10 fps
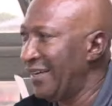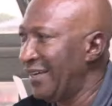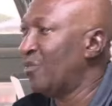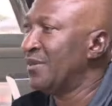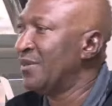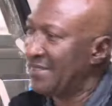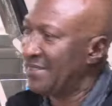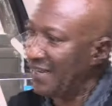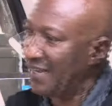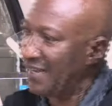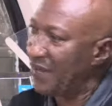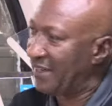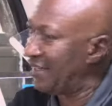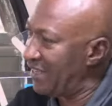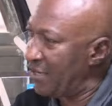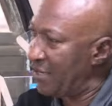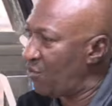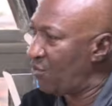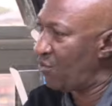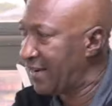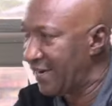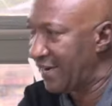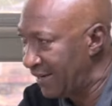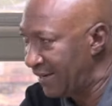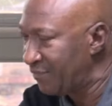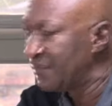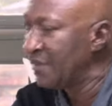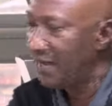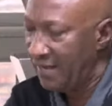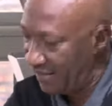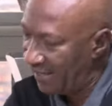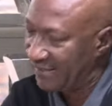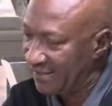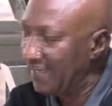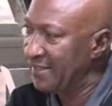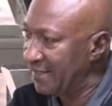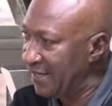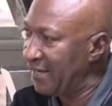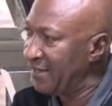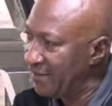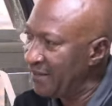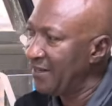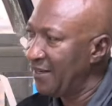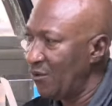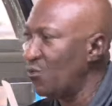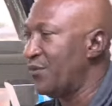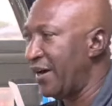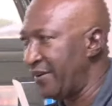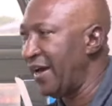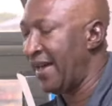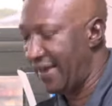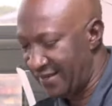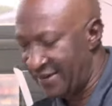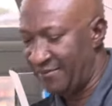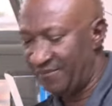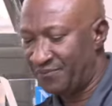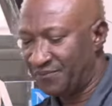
ya no mon son, ye jarry near call, keke. Exercise ye, o jarria a year.